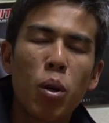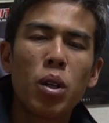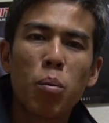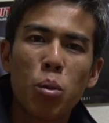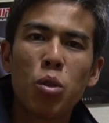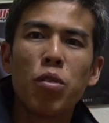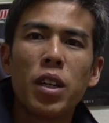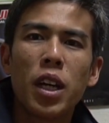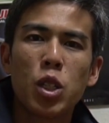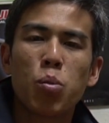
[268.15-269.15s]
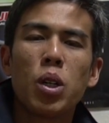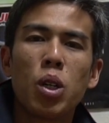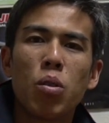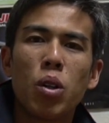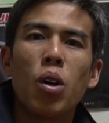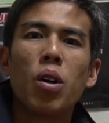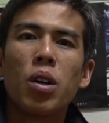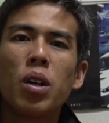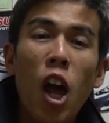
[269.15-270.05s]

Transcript: on improving as we go along.